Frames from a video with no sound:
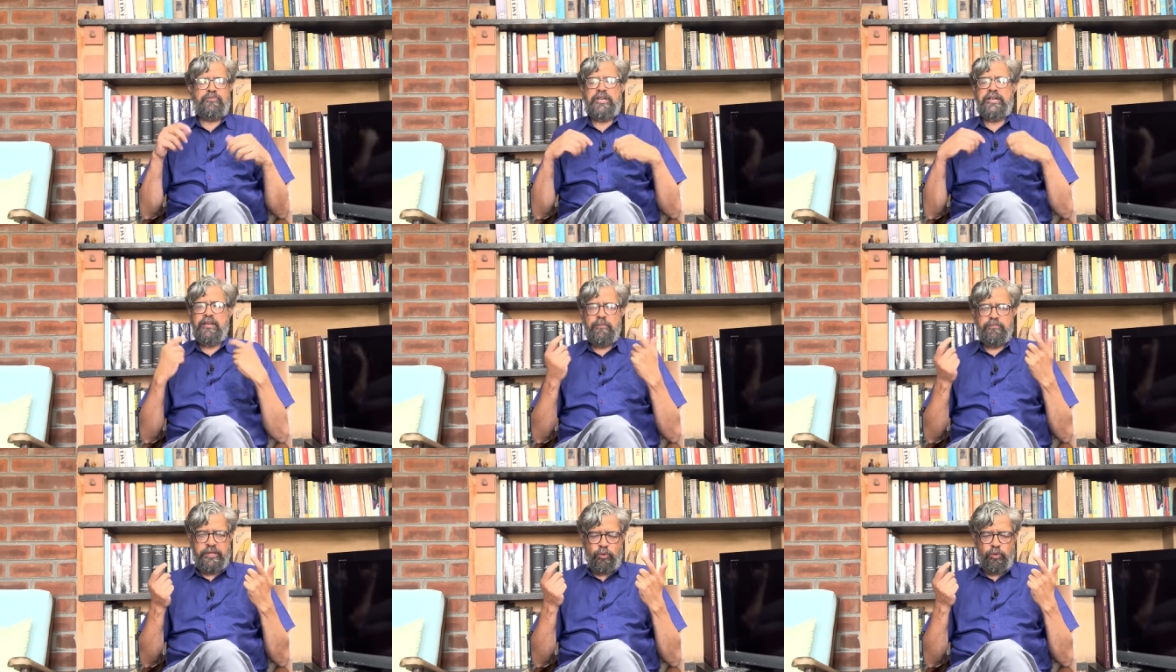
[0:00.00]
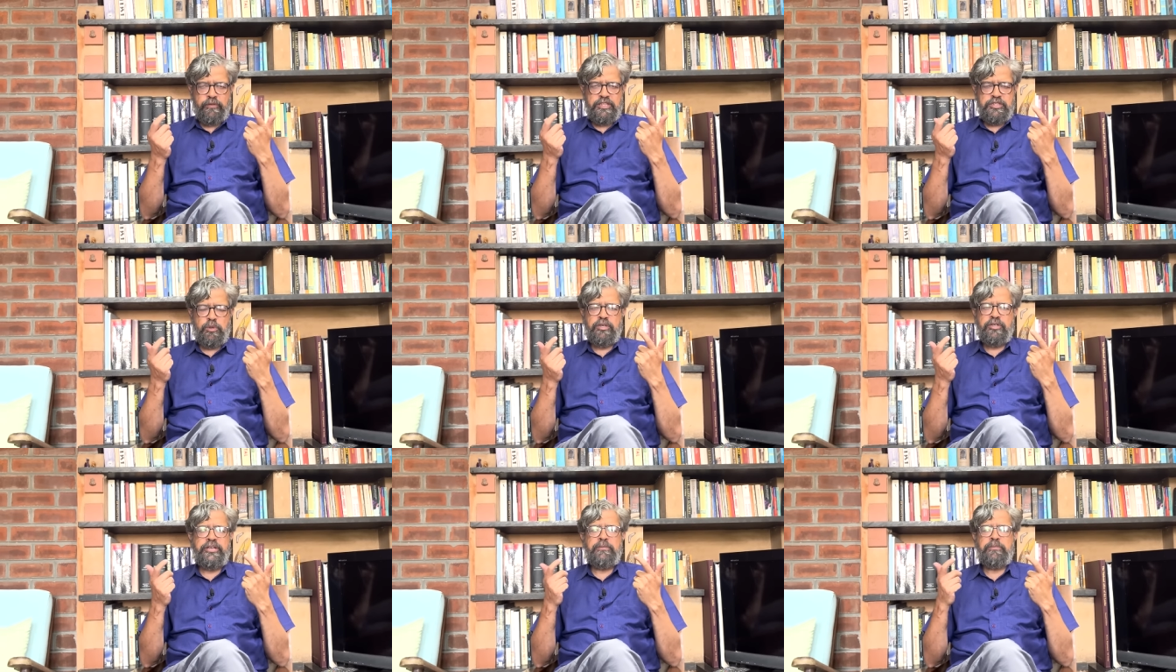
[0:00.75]
setting up their own
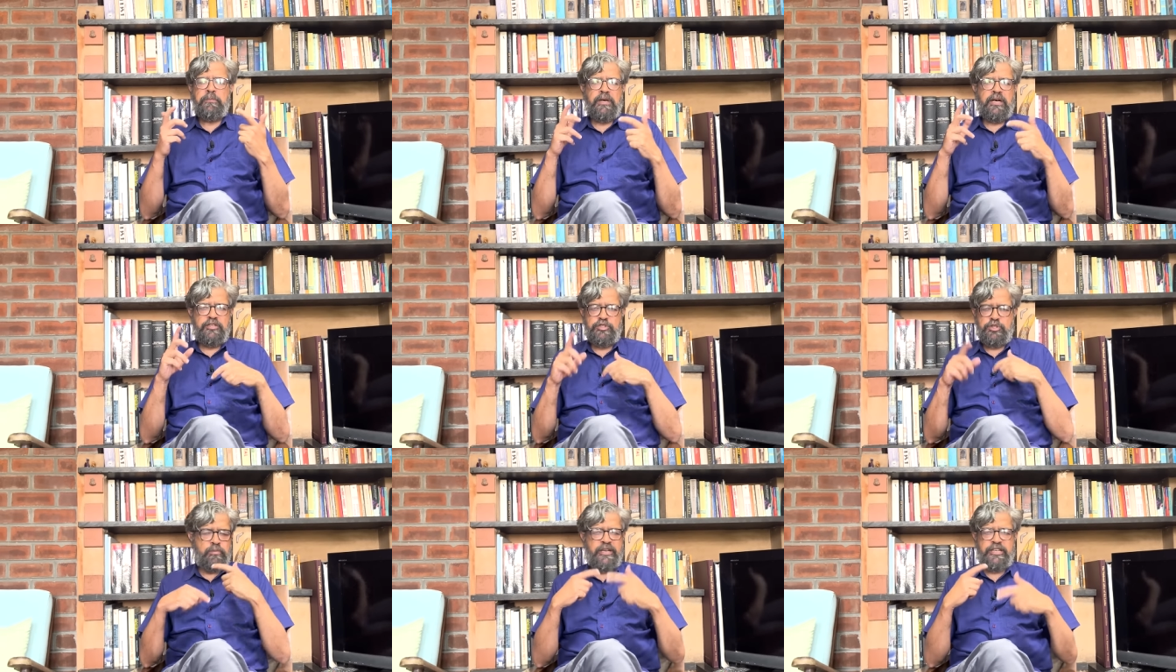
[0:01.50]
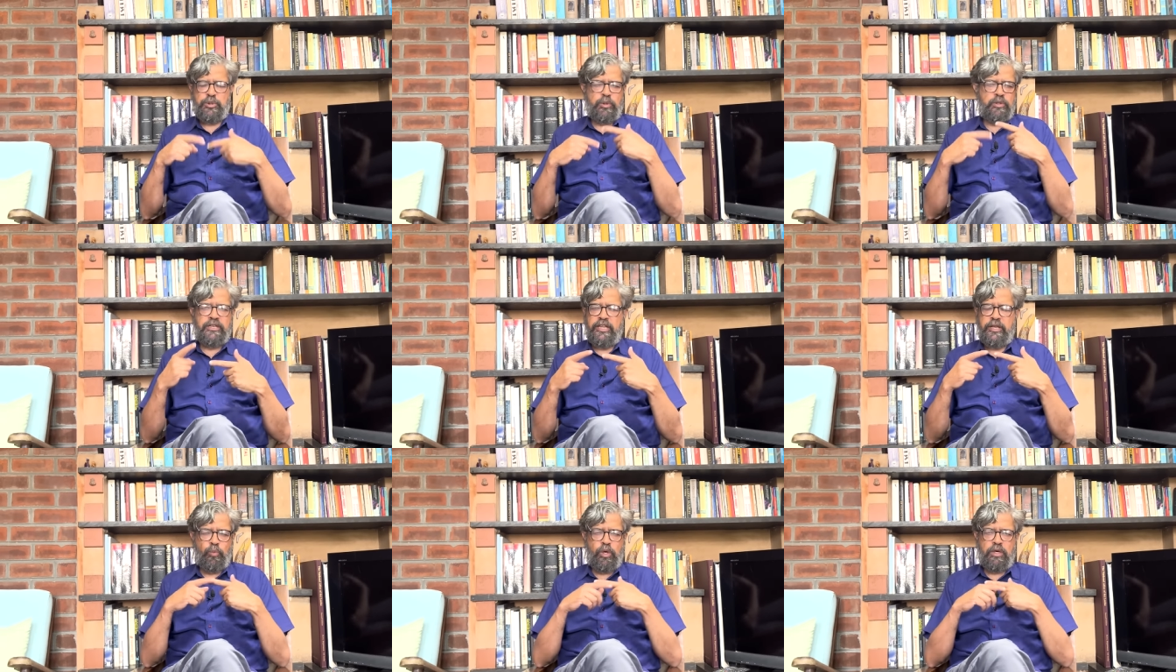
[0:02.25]
wastewater treatment plants to make sure that
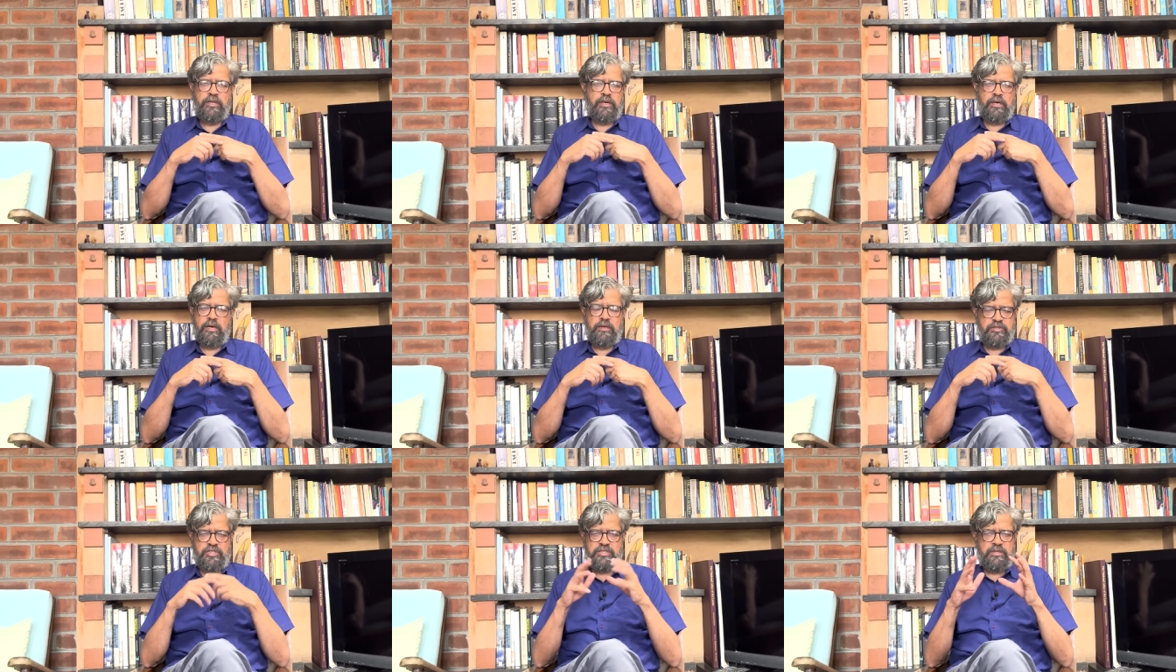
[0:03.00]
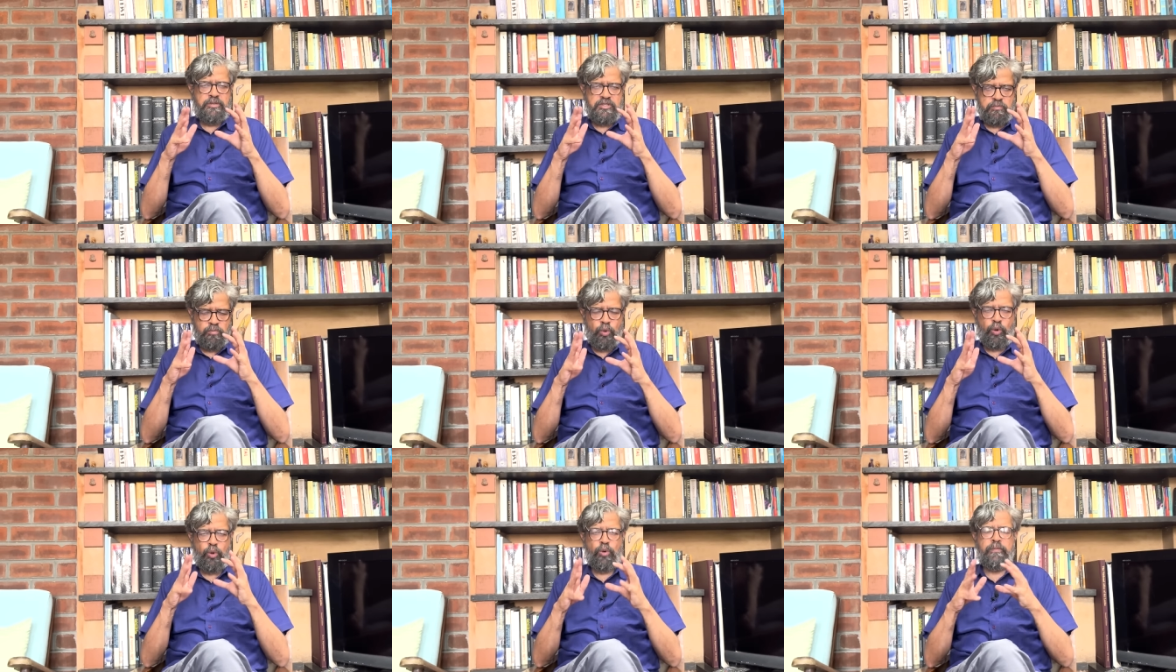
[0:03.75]
their water system is
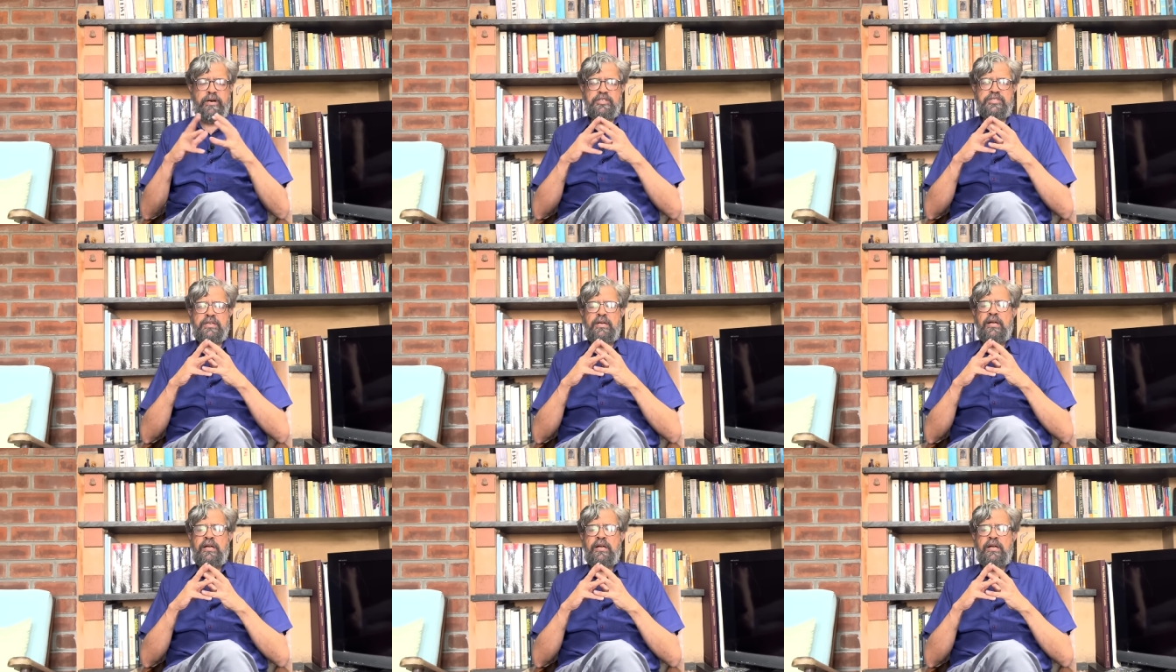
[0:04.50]
more robust.